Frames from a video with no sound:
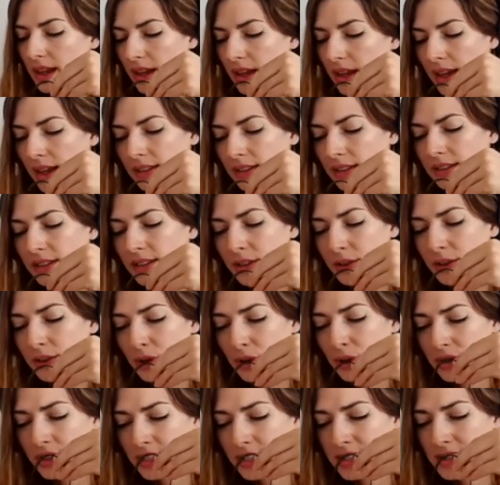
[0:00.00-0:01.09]
And the
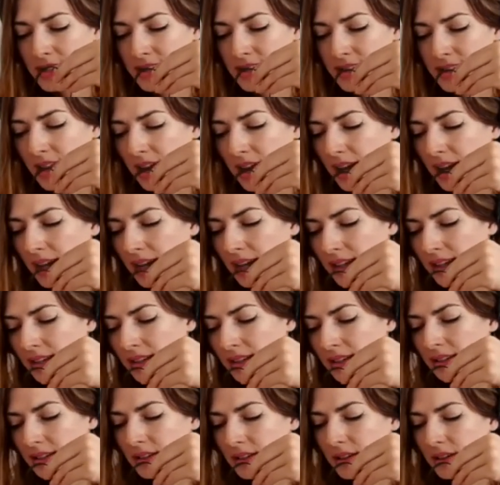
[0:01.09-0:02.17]
naughty side
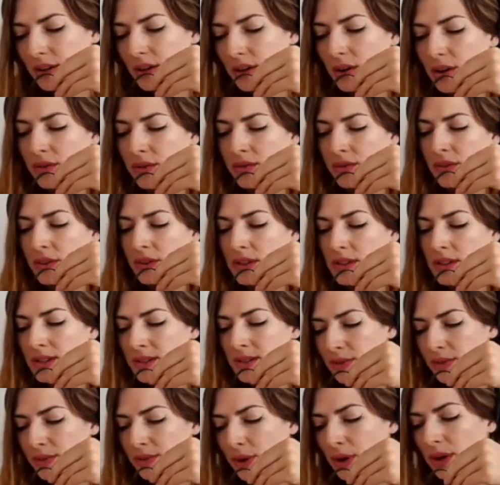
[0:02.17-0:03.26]
of this
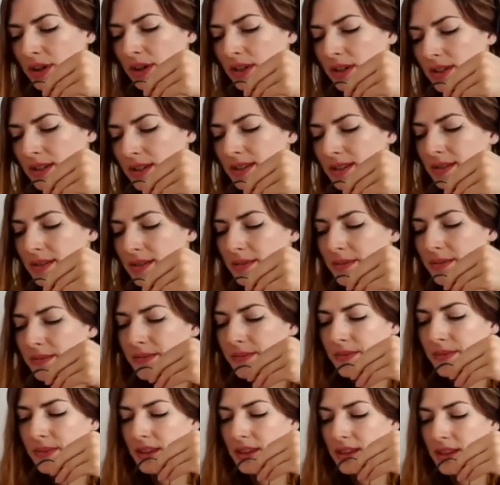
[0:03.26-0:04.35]
verse
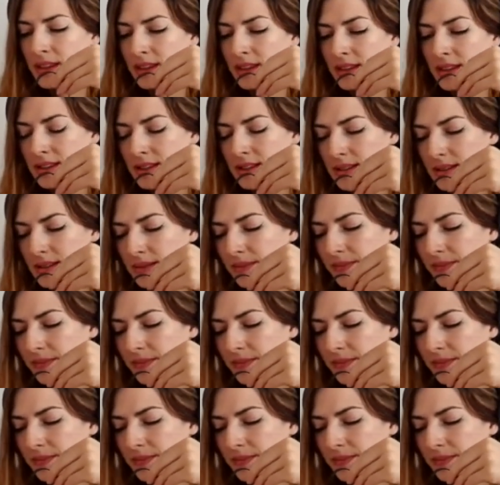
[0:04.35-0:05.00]
is